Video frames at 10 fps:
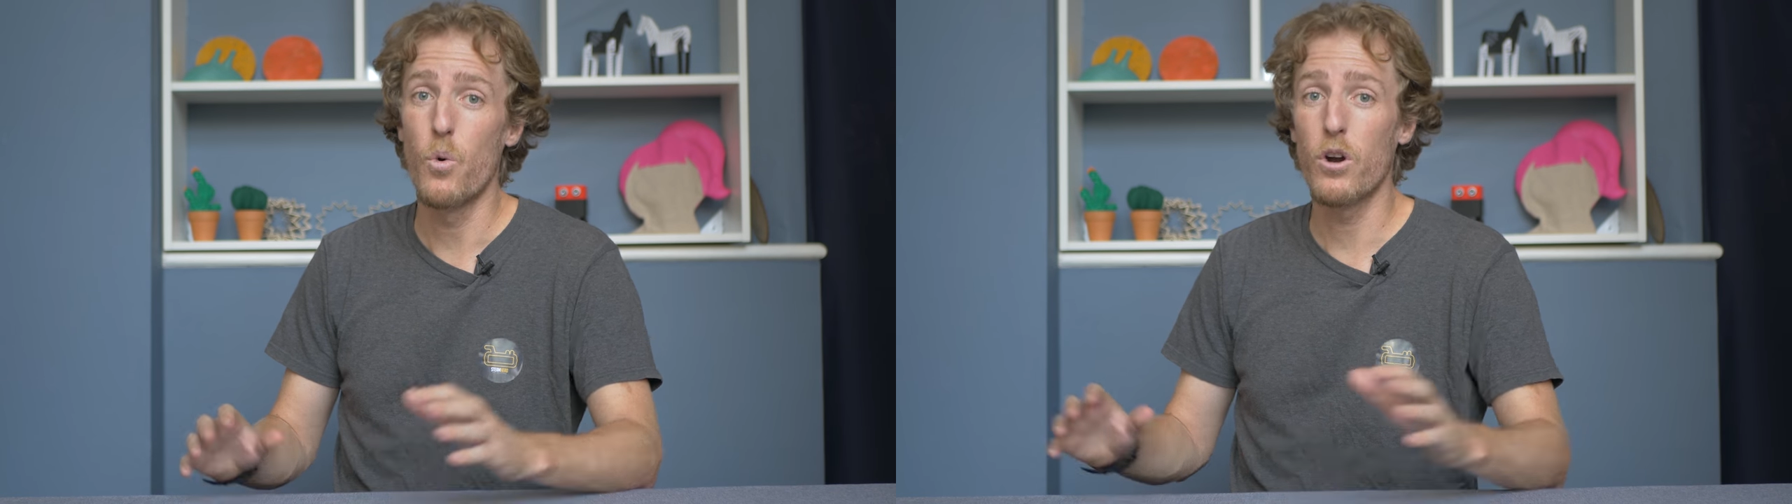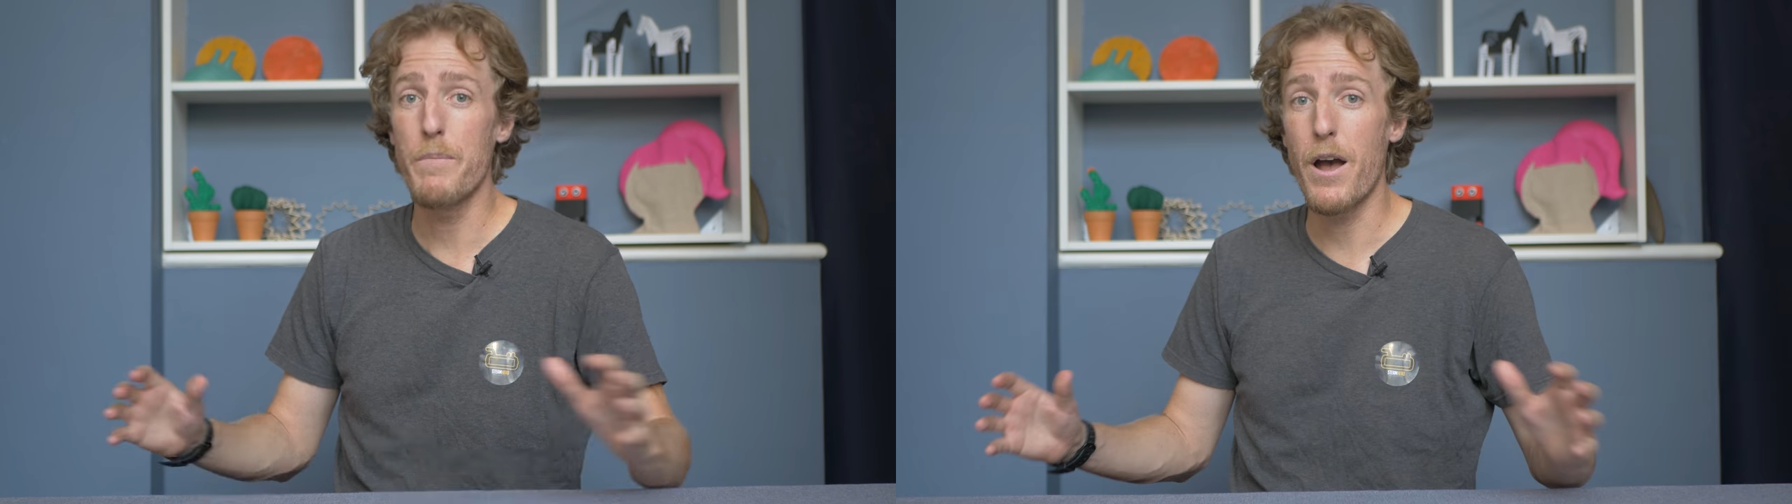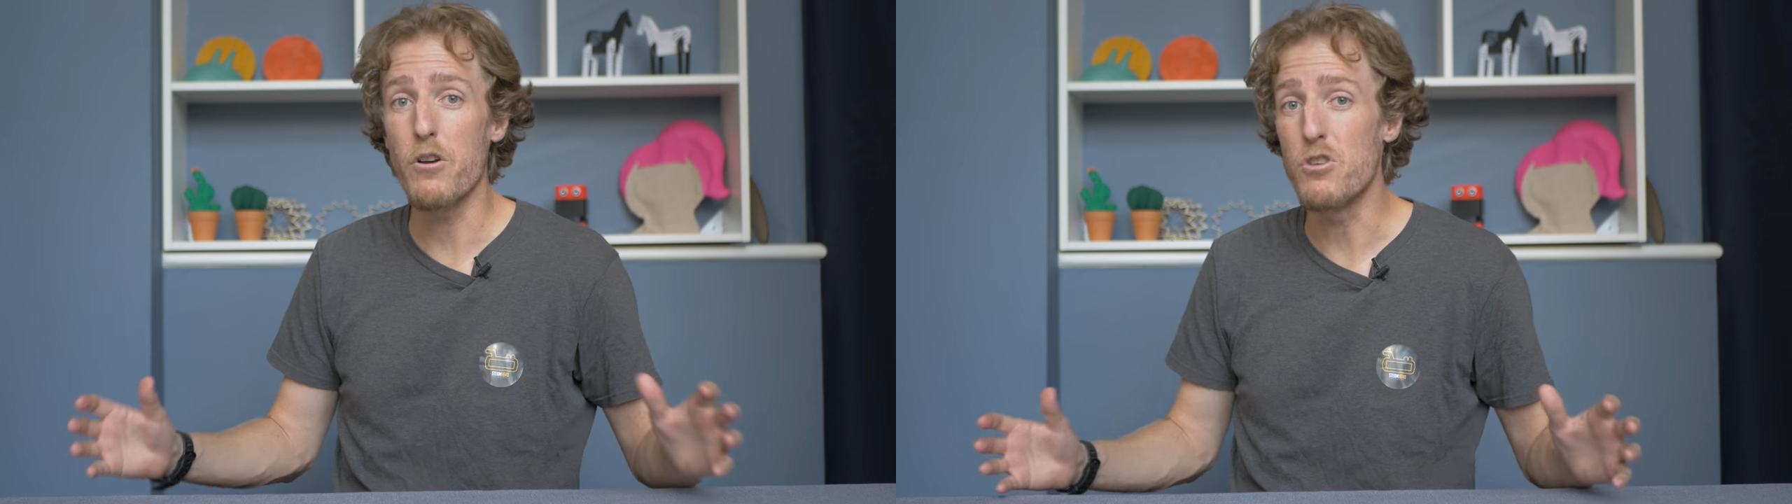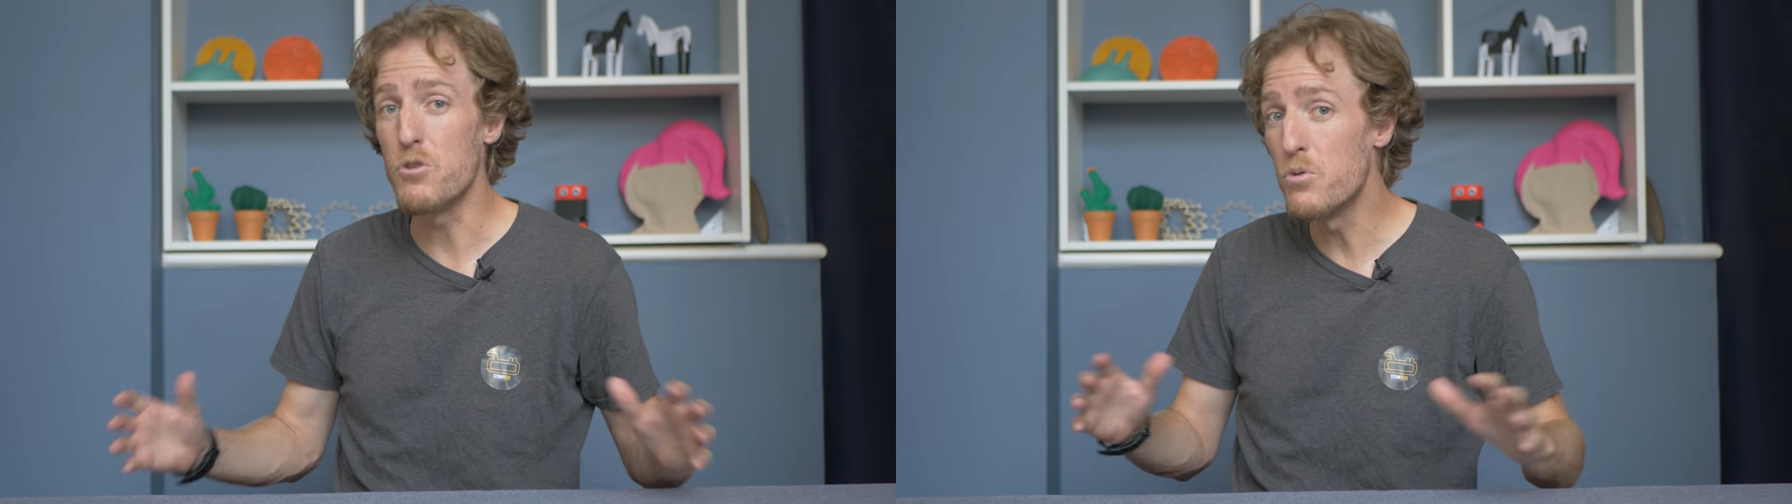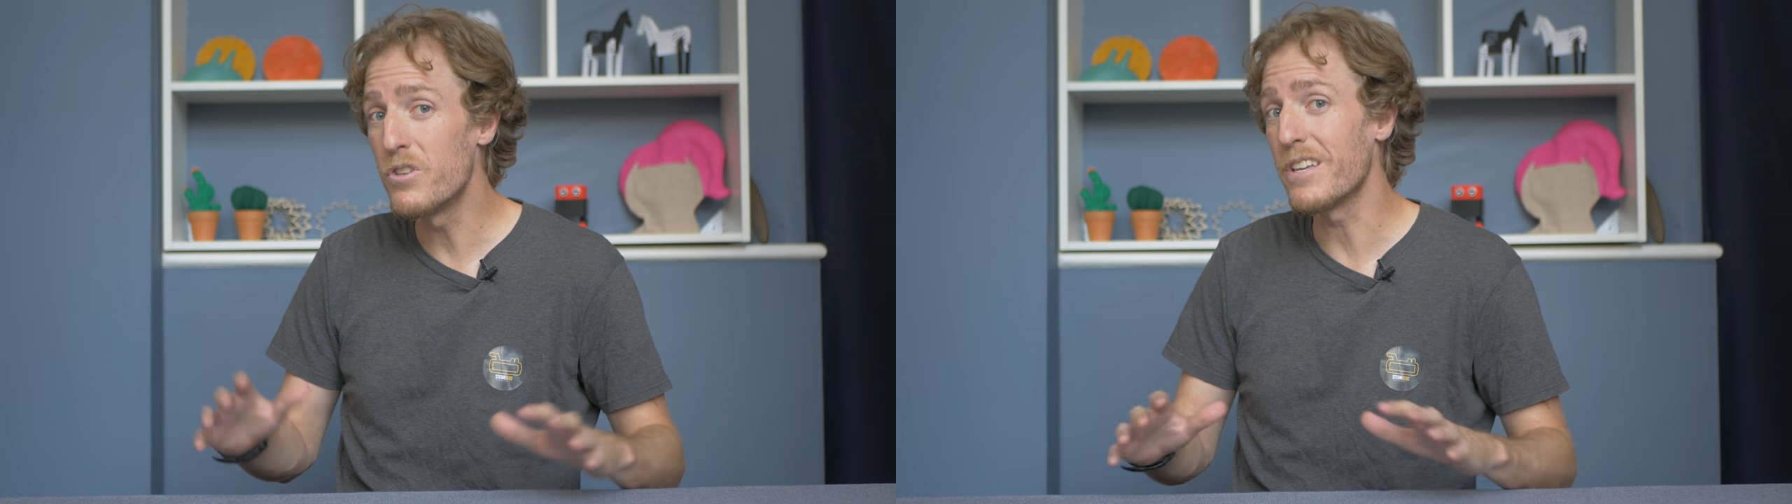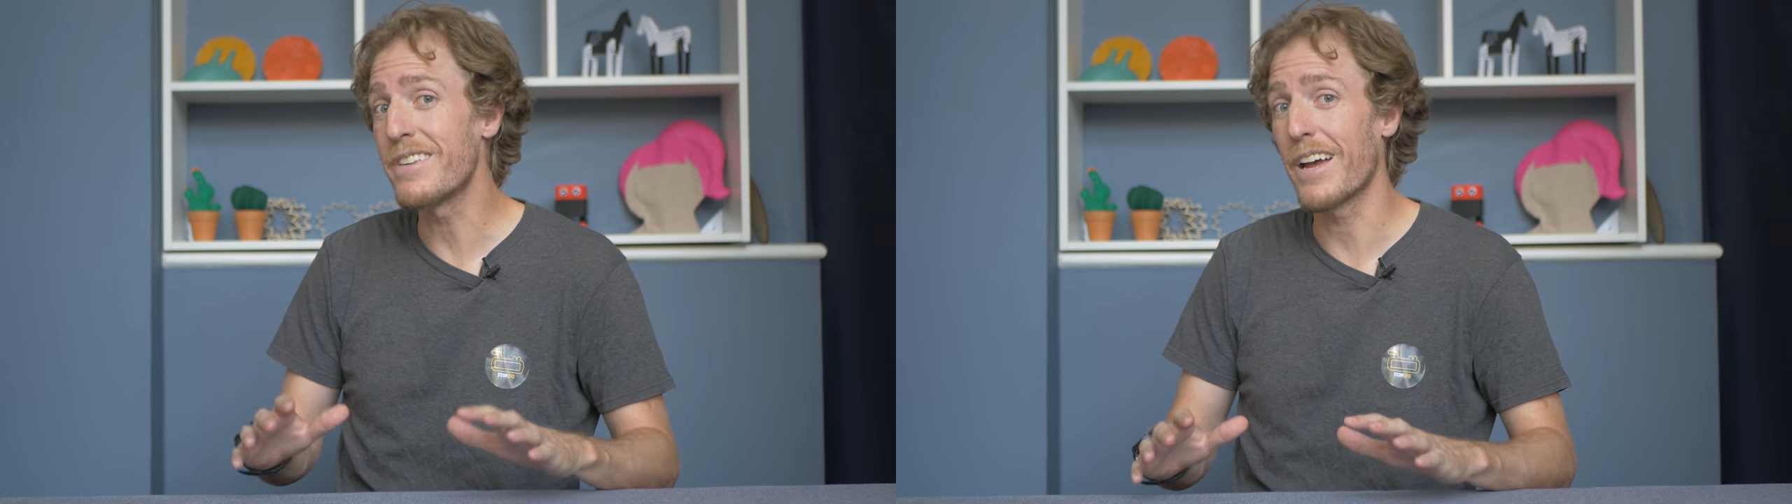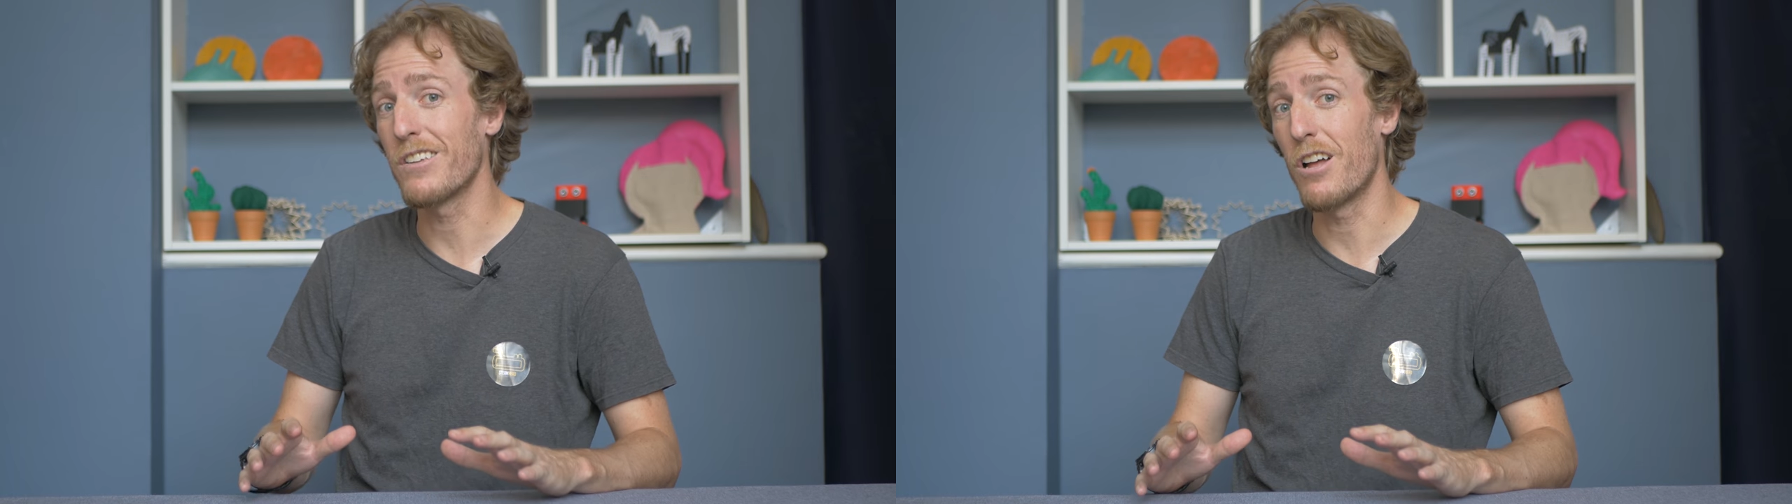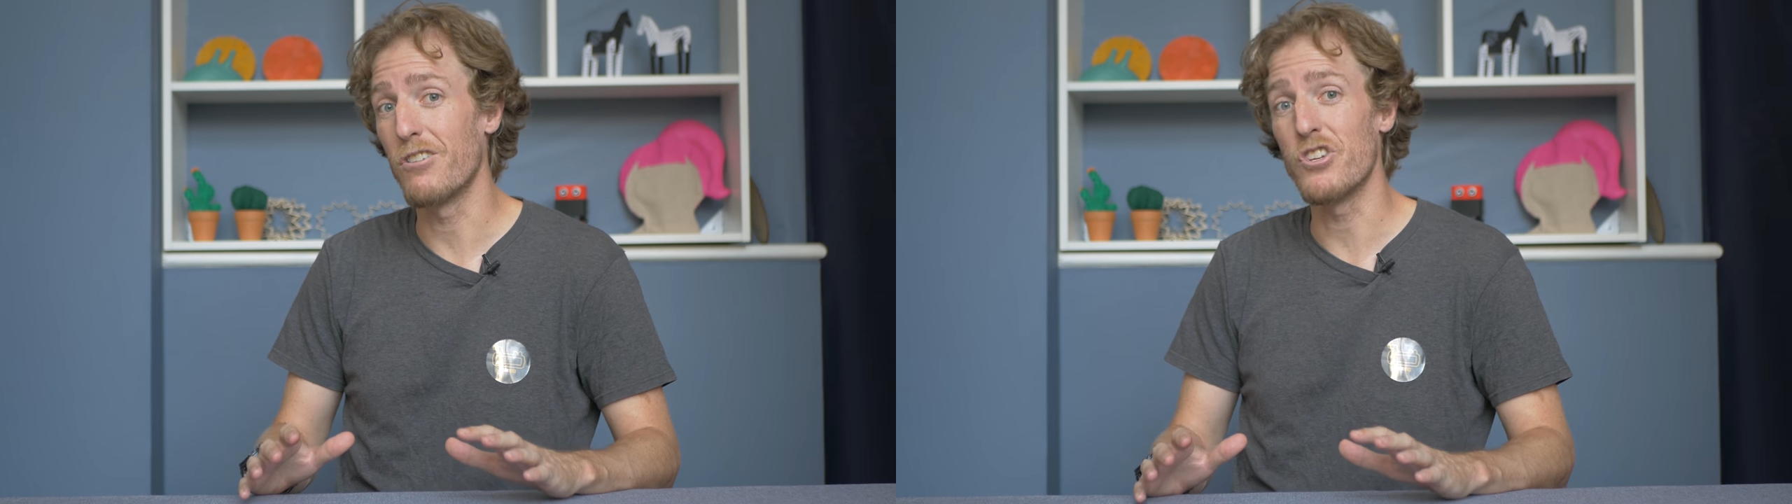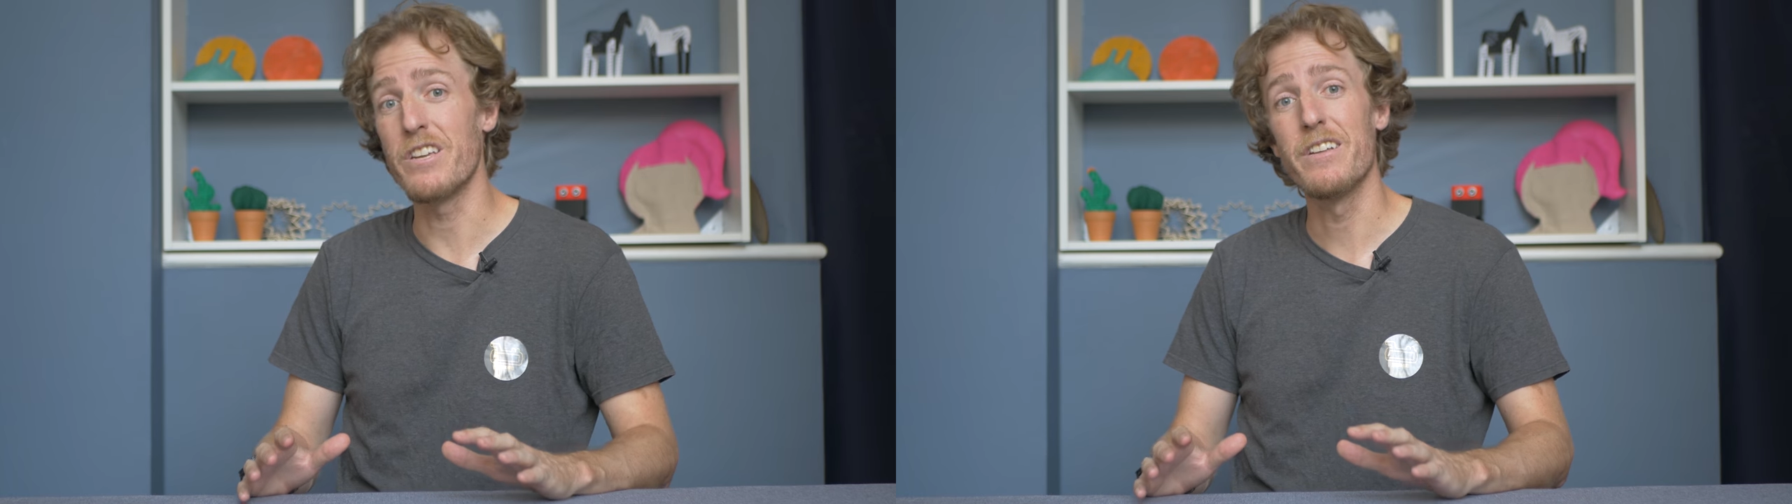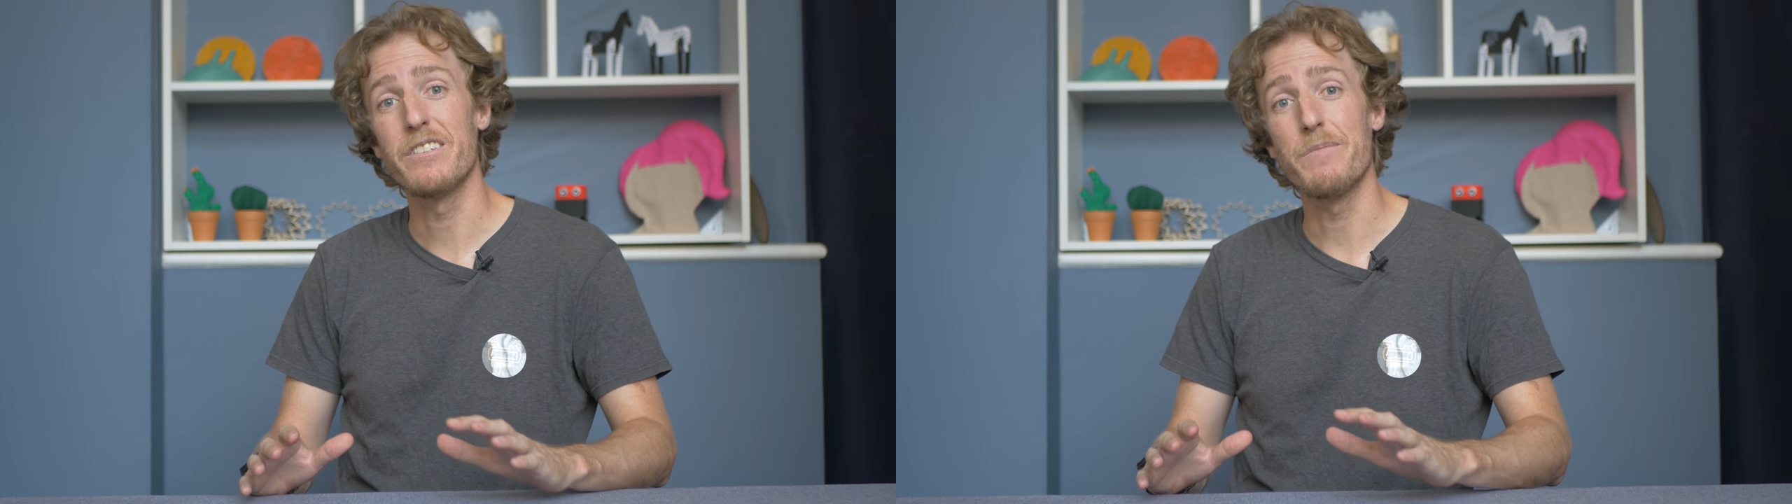We're about using
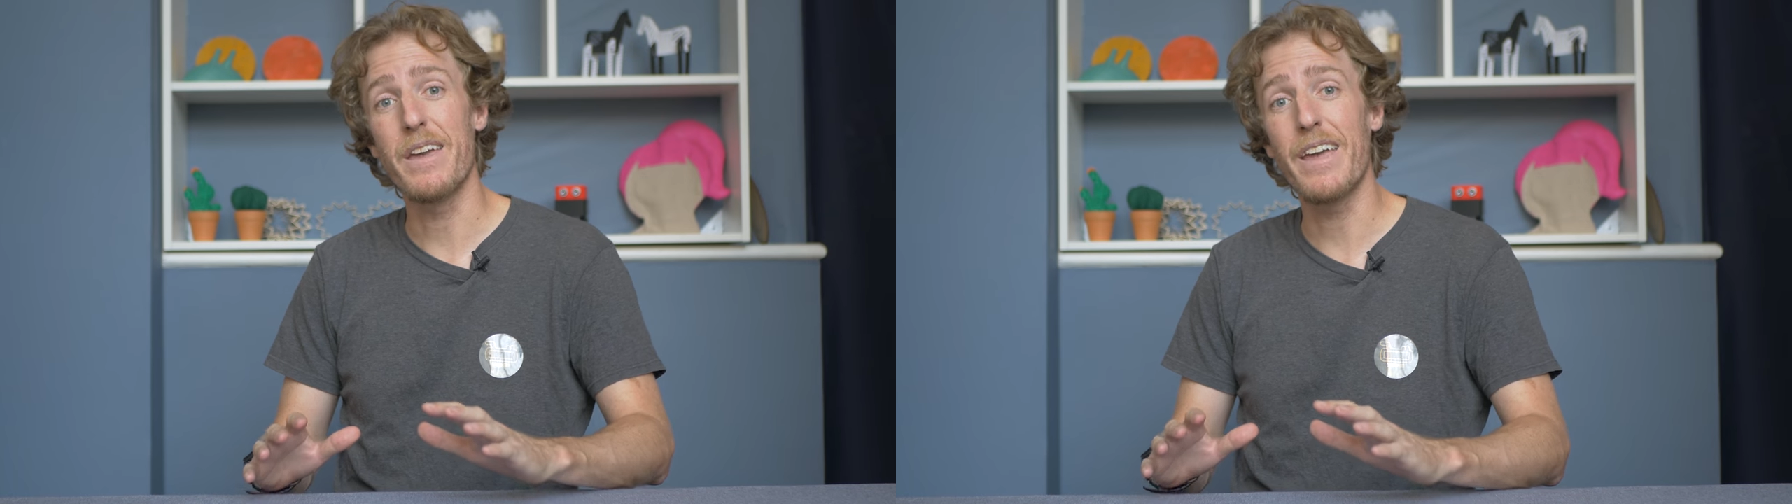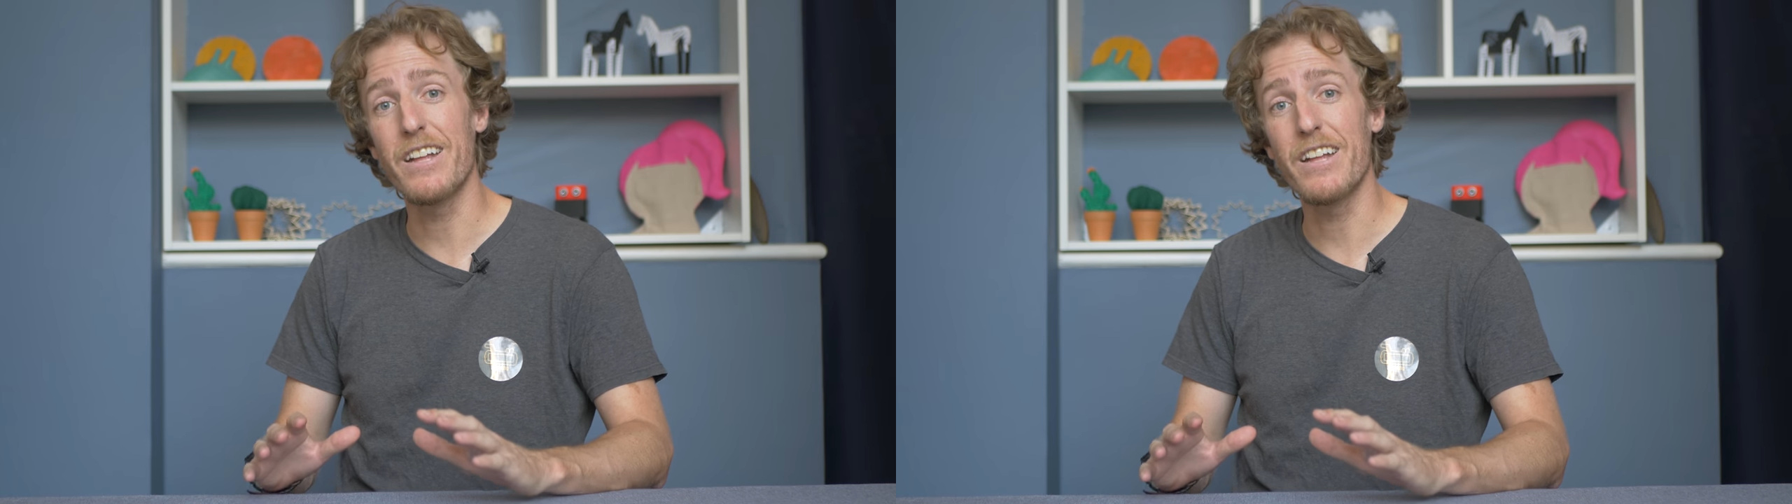technology to make